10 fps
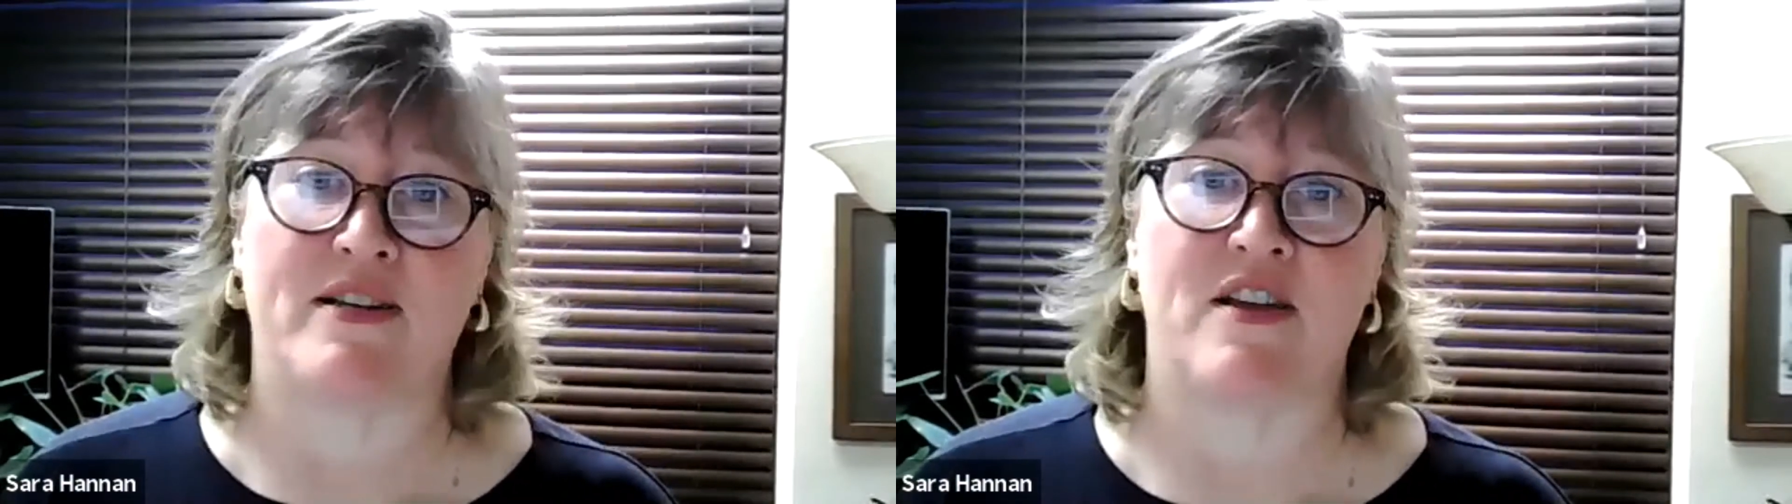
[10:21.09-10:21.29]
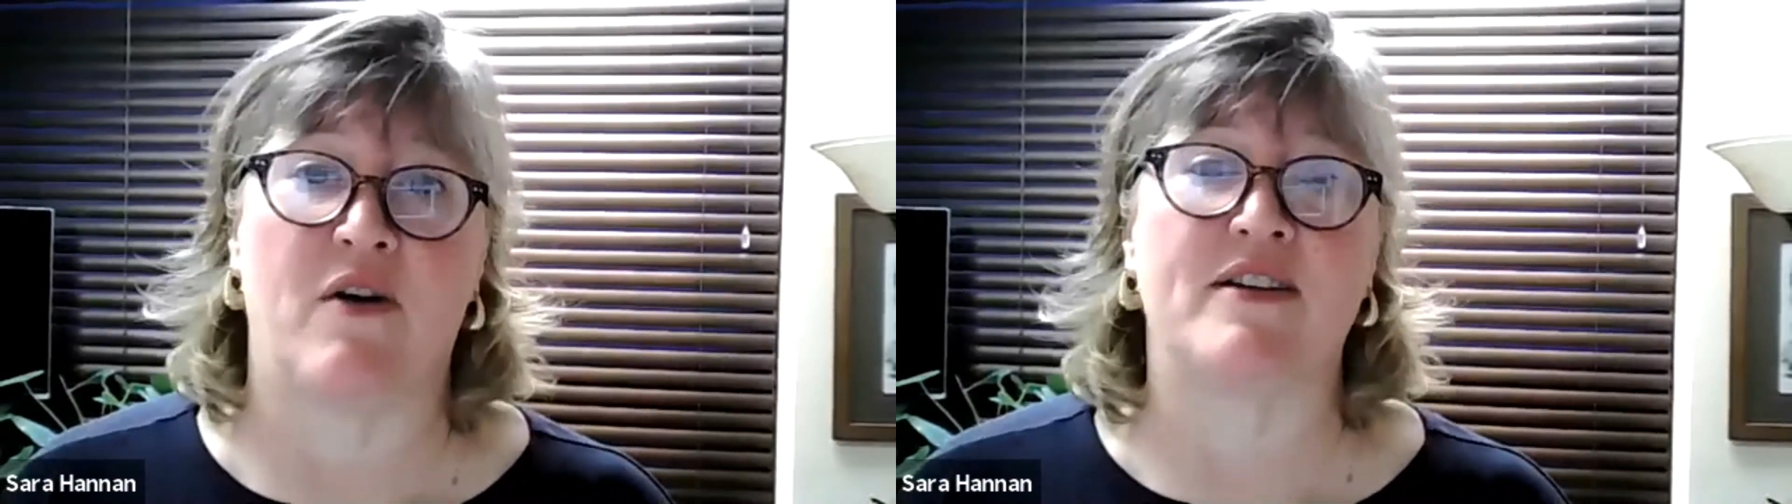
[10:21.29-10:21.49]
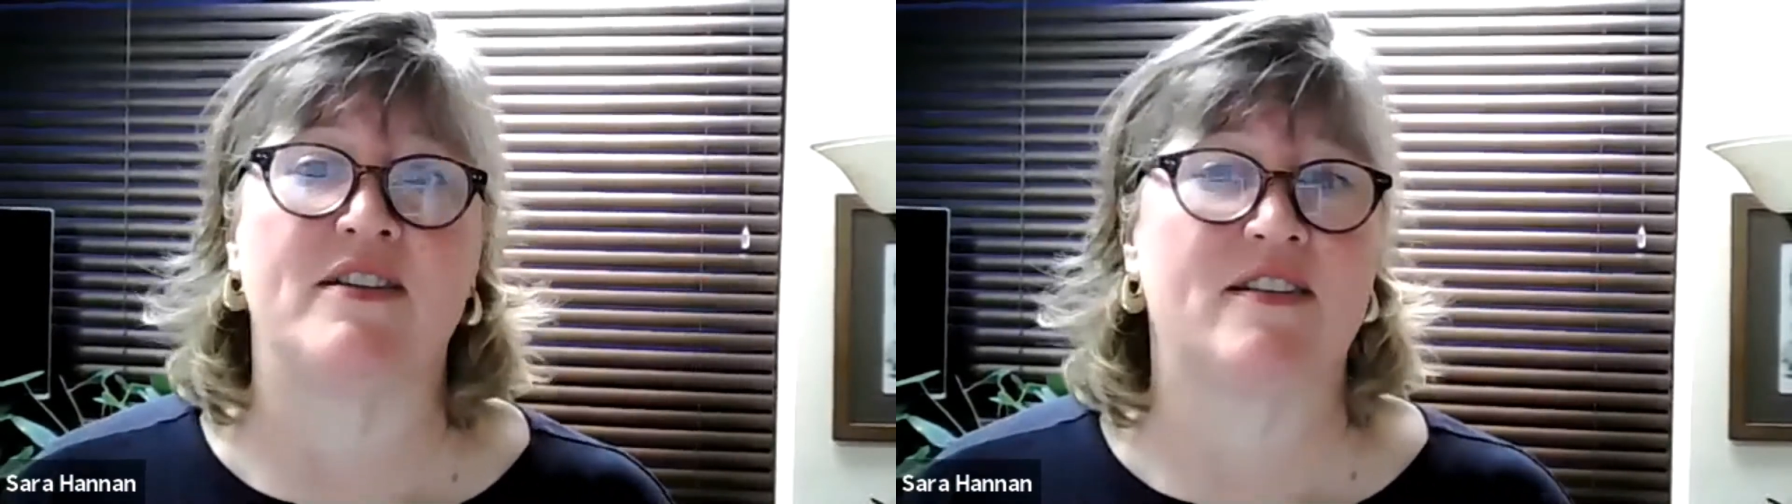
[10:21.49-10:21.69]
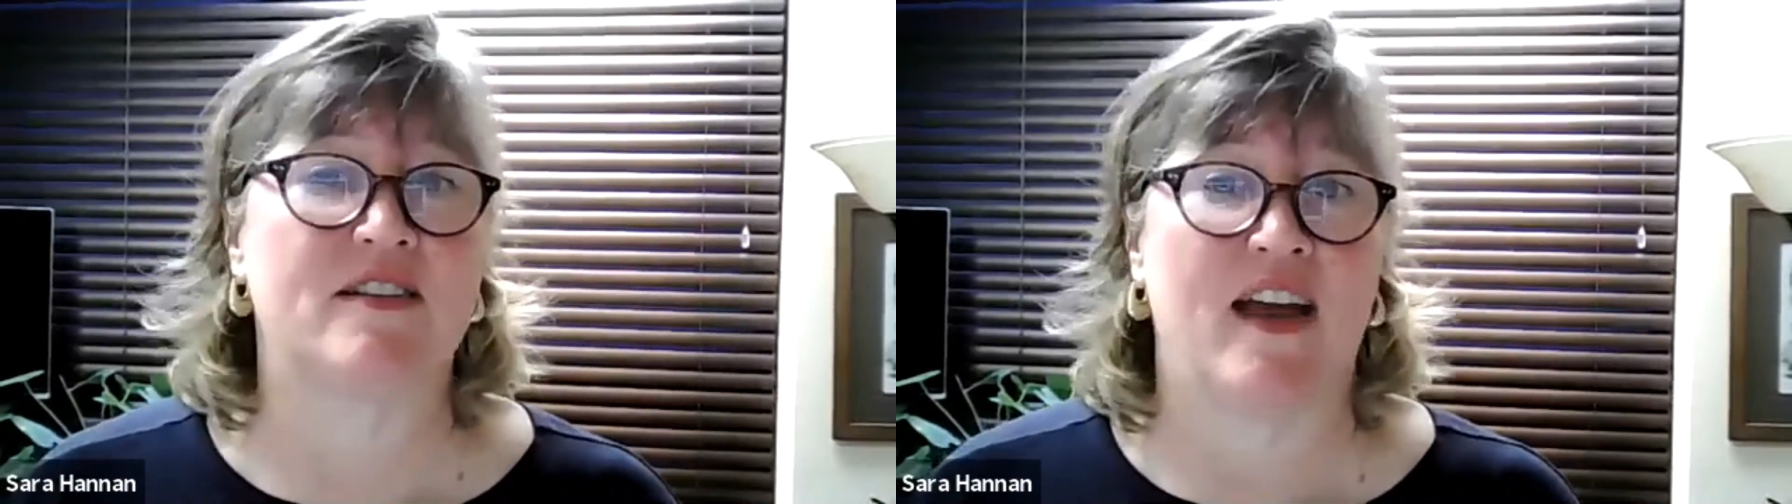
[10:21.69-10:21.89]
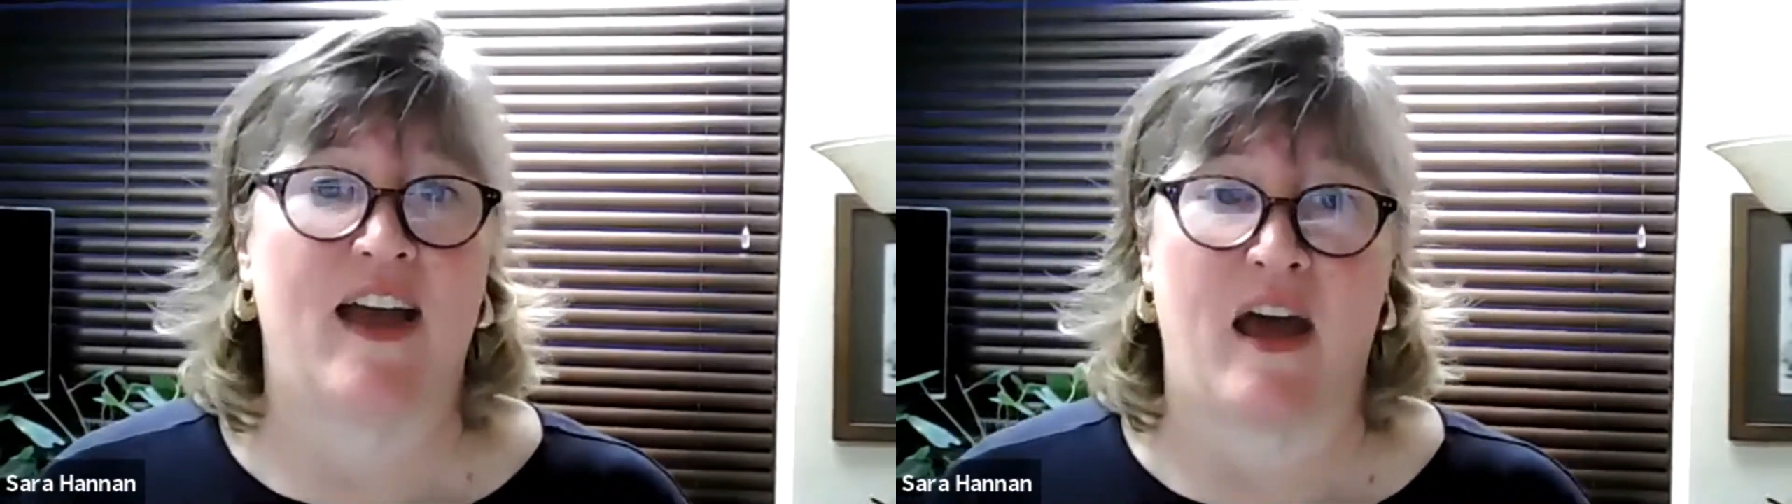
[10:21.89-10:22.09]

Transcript: notice,